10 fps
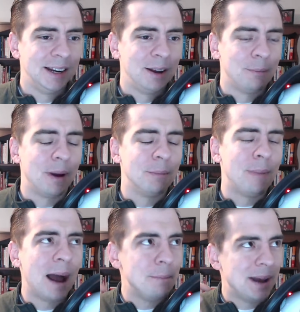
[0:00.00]

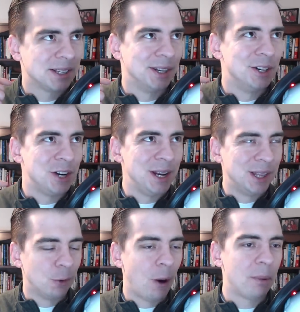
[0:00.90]
my message
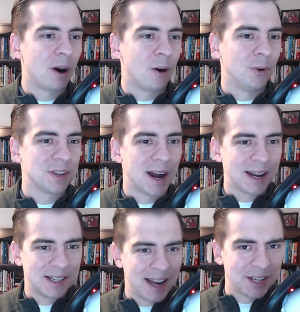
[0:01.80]
in the webinar was how
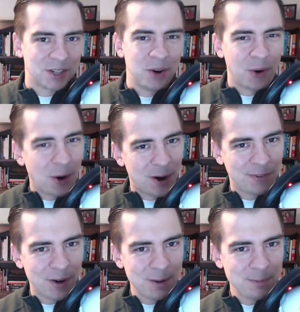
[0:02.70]
to test your
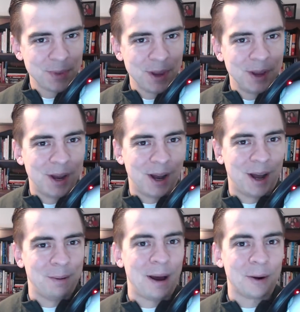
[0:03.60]
offer.
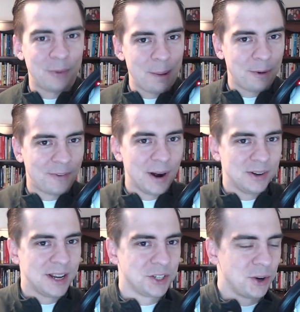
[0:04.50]
How to rapid fire
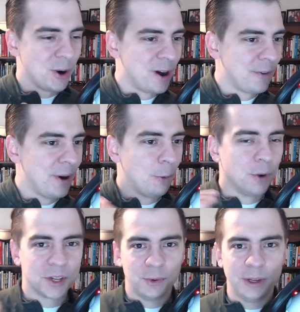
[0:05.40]
test your offer, and it
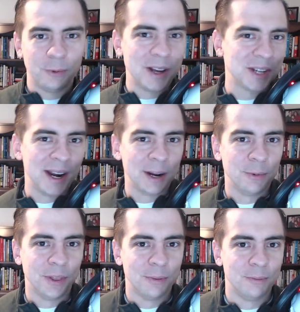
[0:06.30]
wasn't really
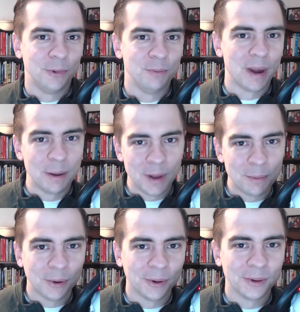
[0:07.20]
resonating with many
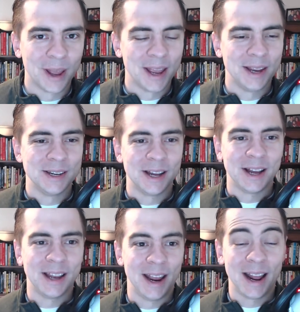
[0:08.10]
people, and
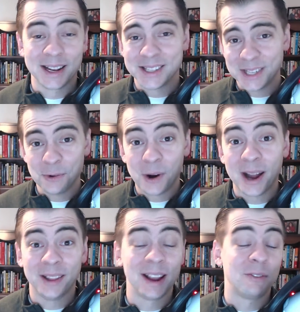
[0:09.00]
I can see
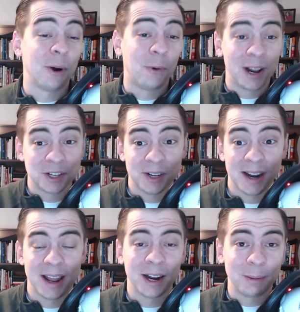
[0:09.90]
why. Like after I watched it,
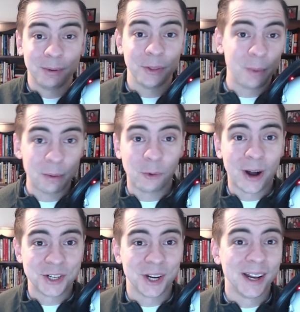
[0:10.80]
and I had a couple other people
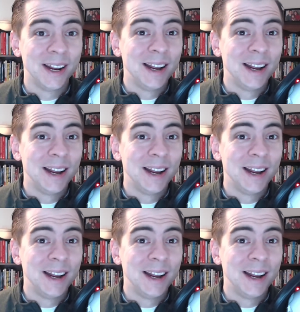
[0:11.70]
watch it,